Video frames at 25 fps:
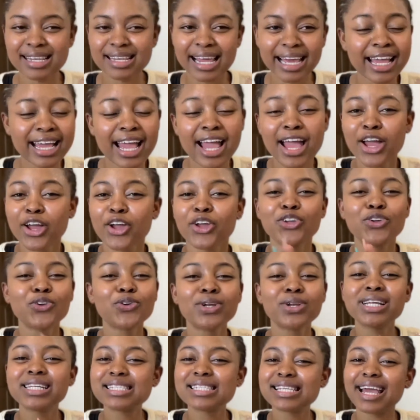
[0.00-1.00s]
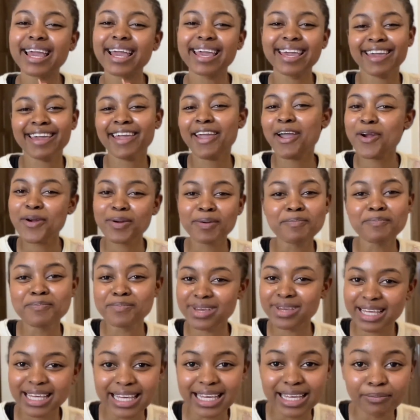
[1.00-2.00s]
Like, you need to hear
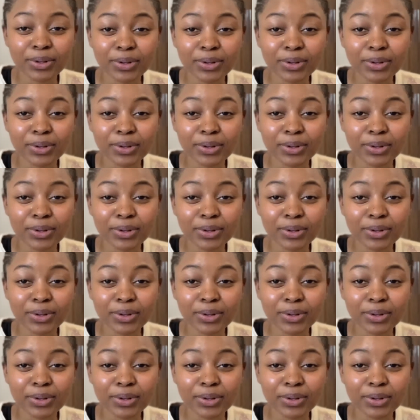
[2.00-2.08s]
me,